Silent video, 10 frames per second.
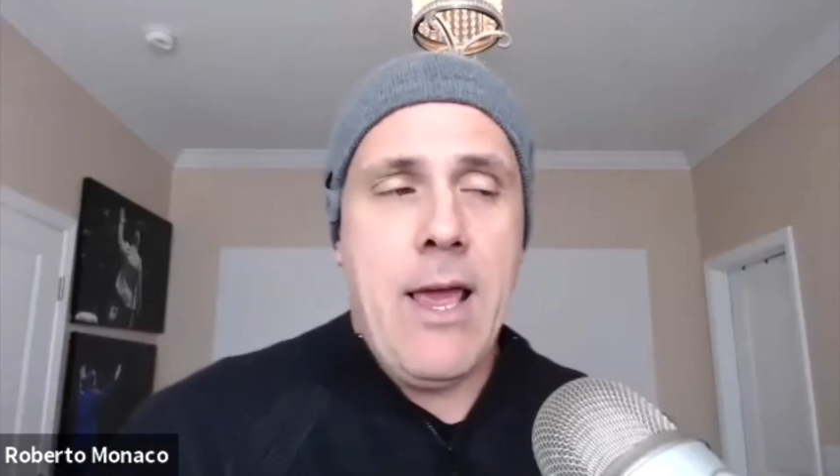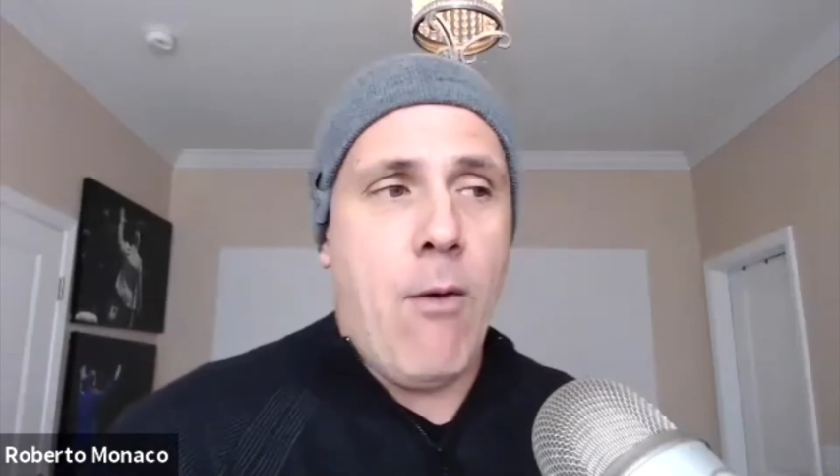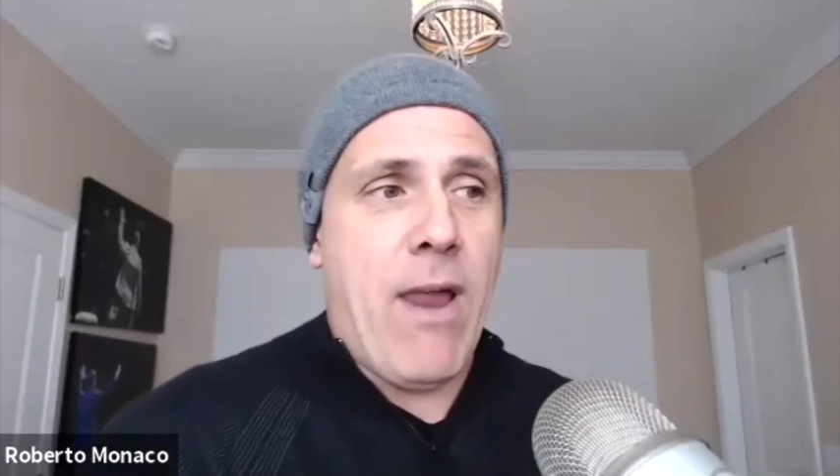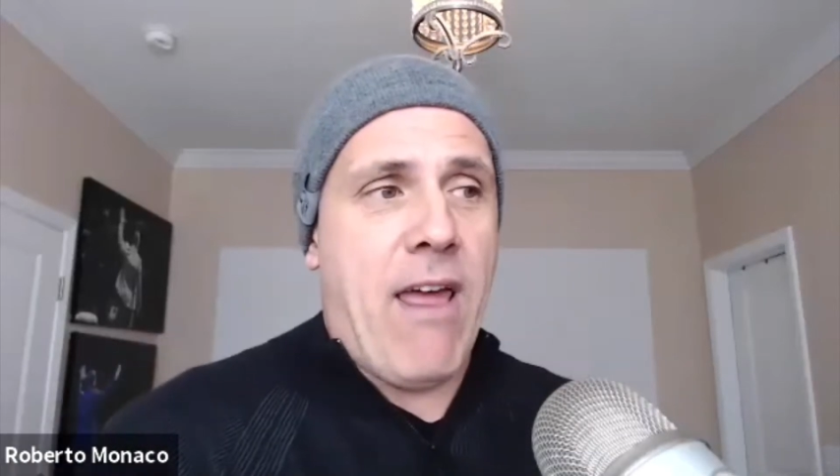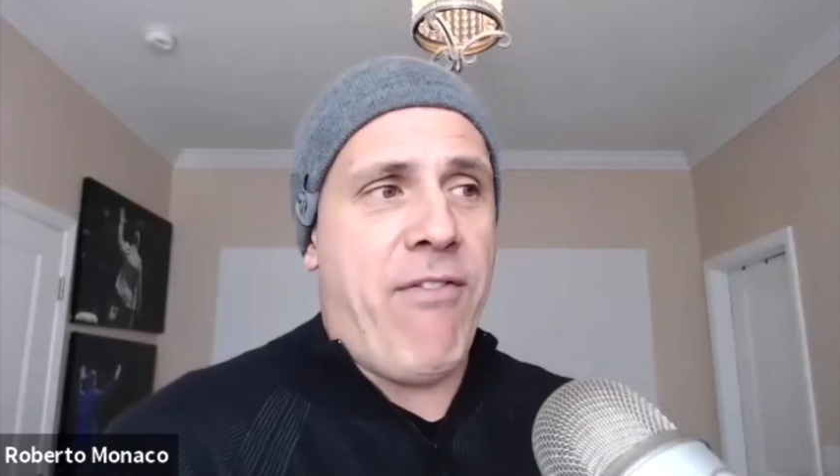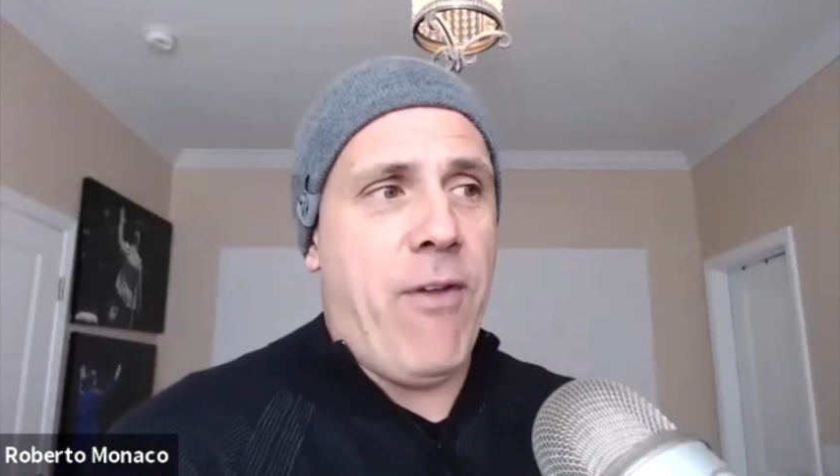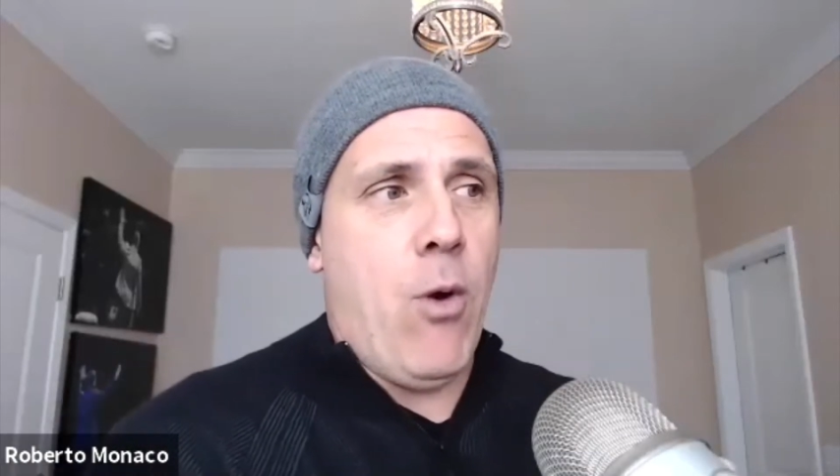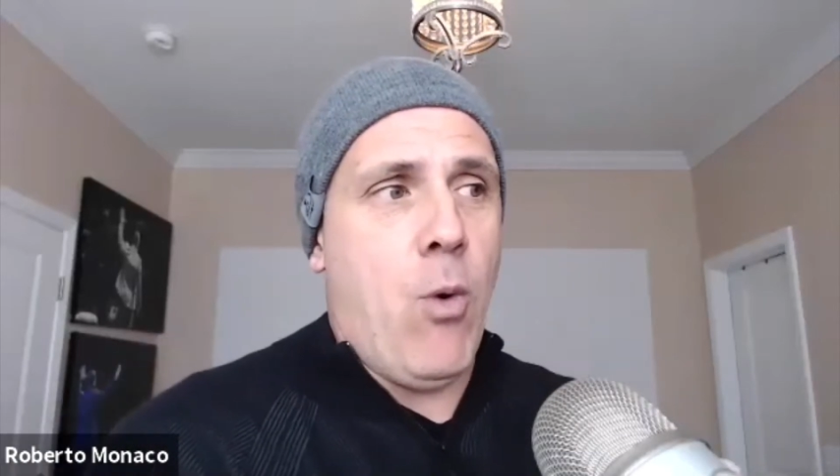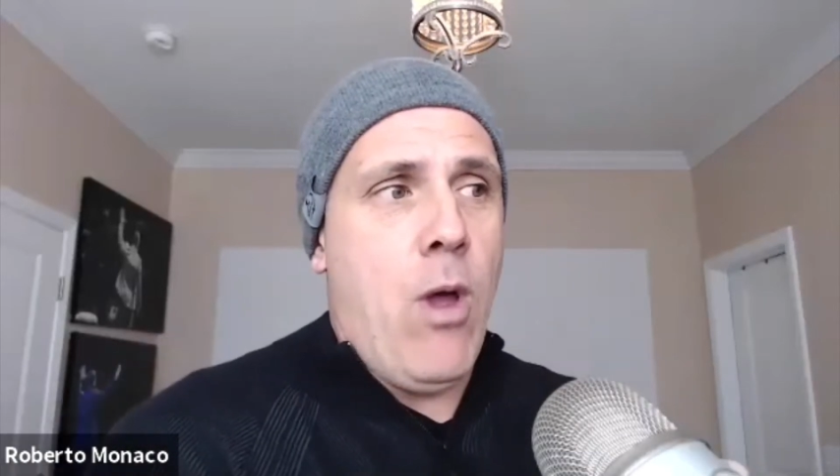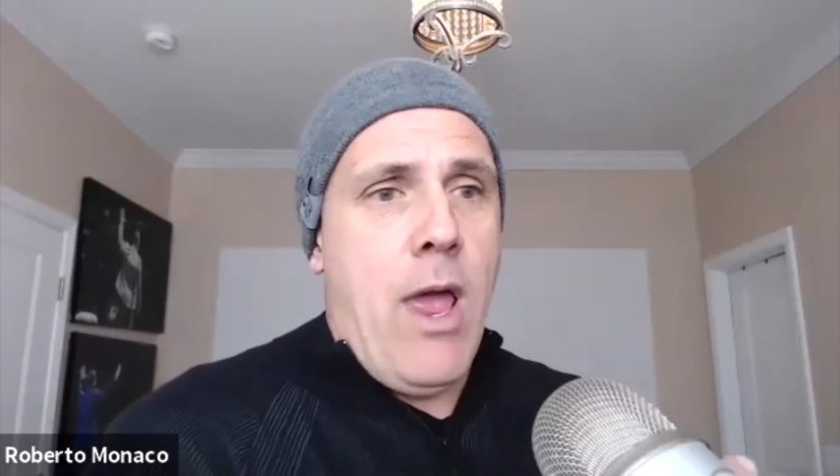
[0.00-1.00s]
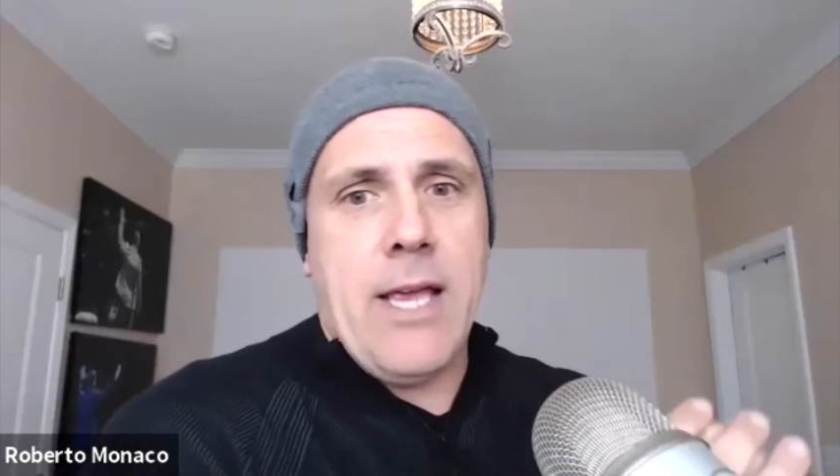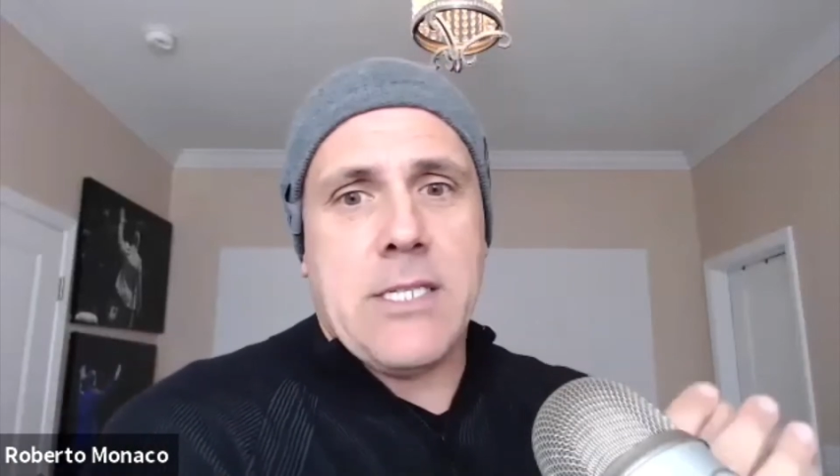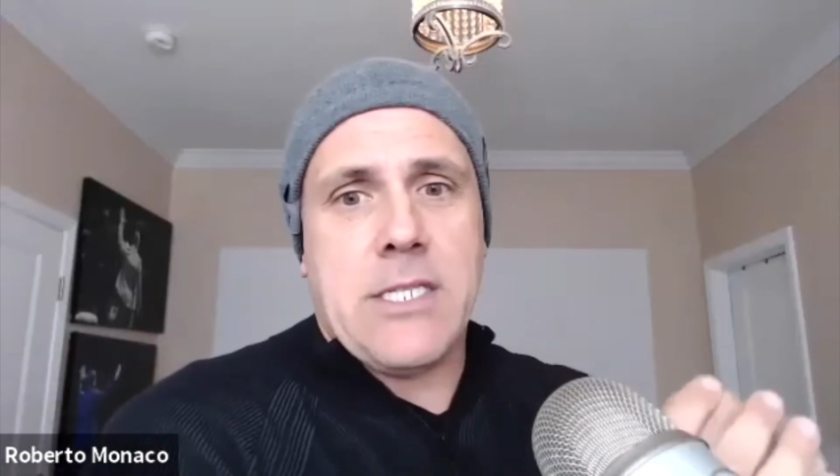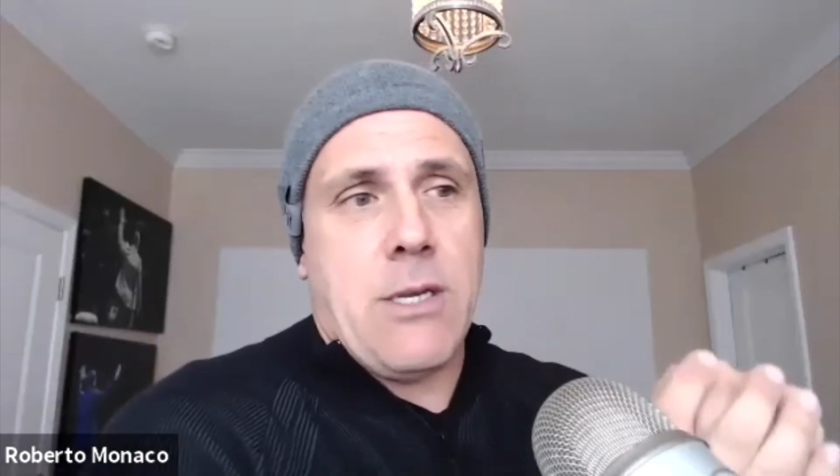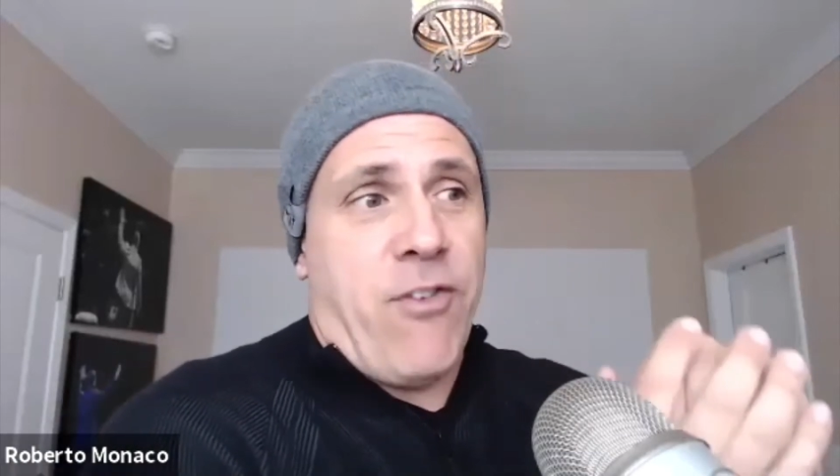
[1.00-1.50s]
what I feel
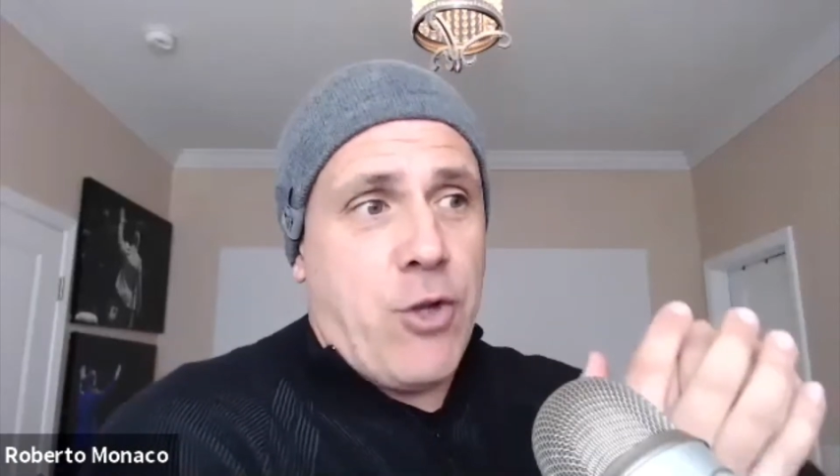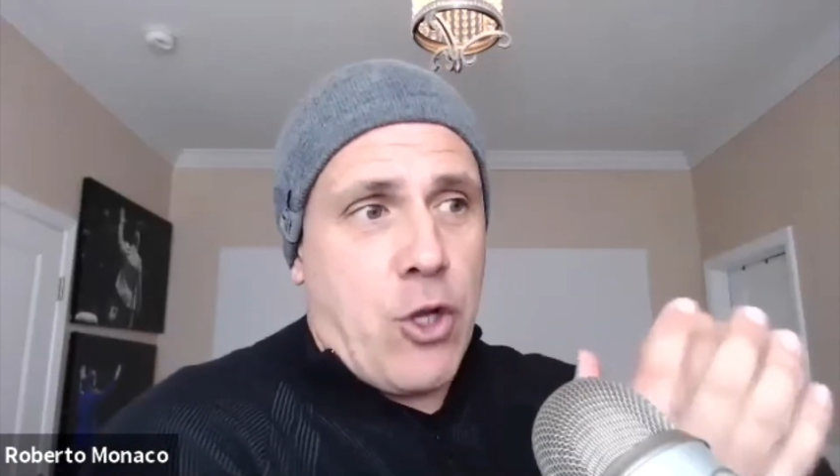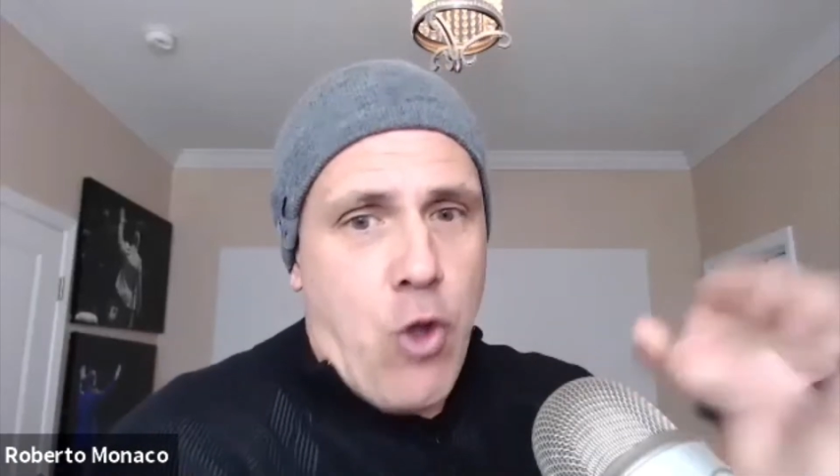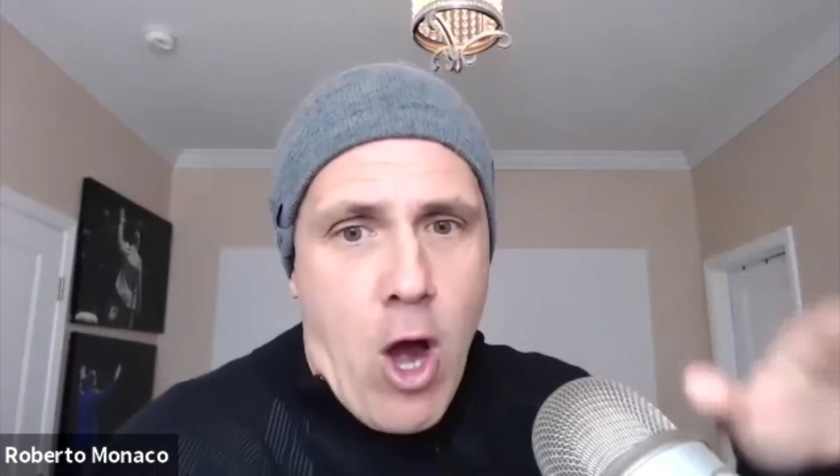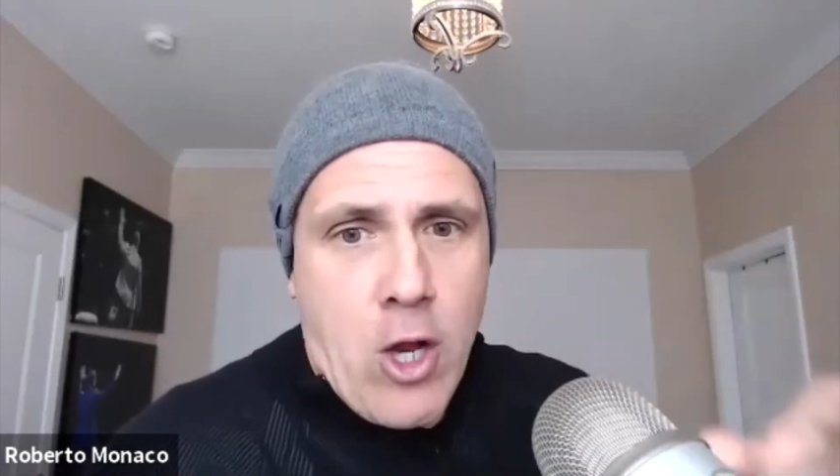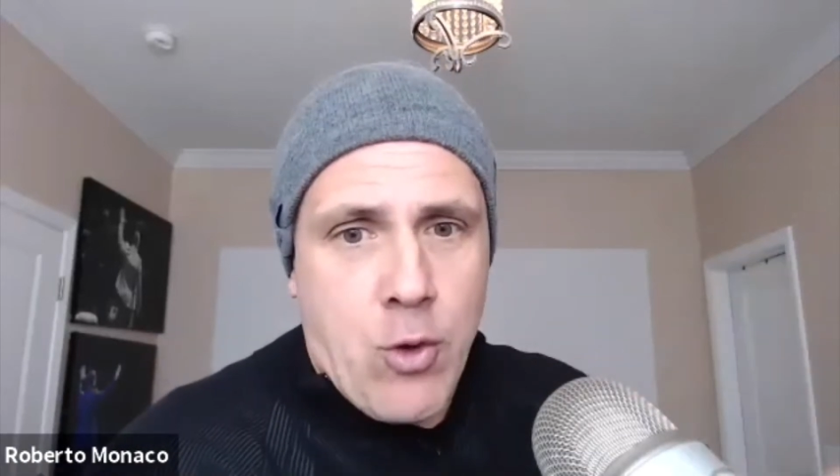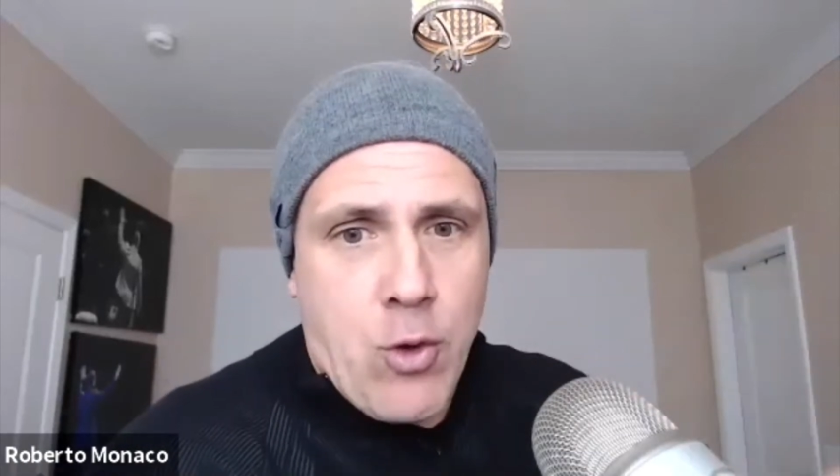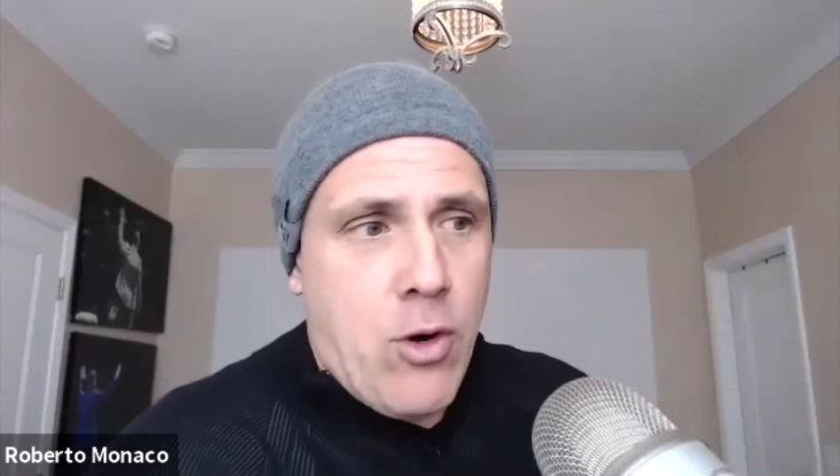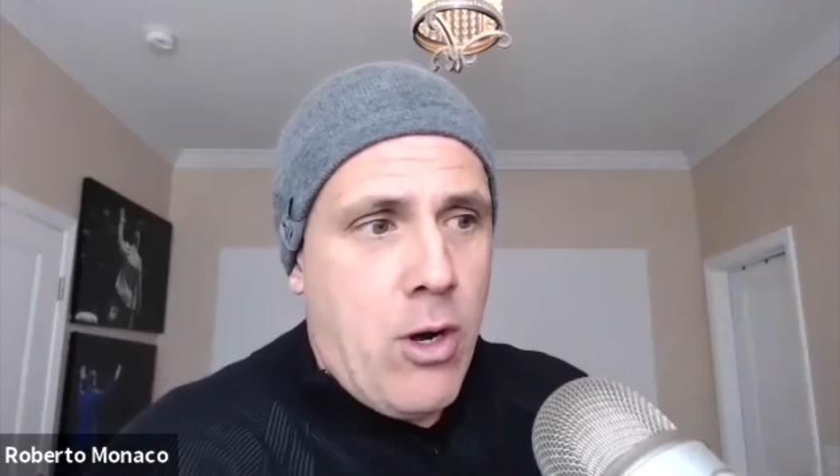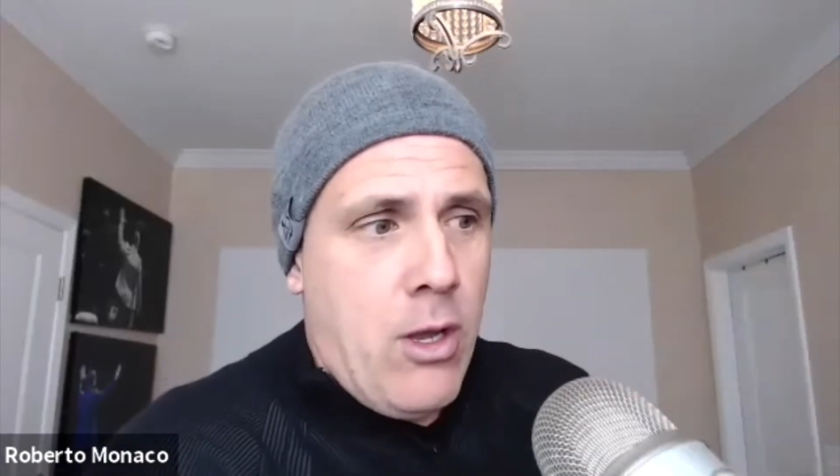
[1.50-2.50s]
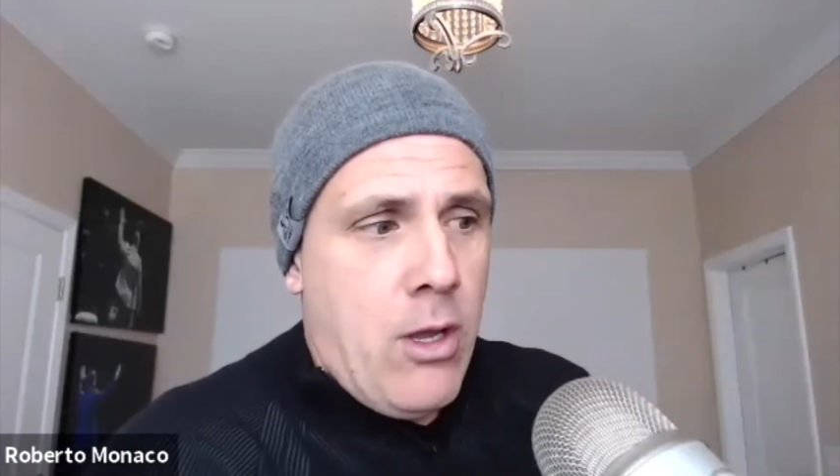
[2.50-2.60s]
is for the doctor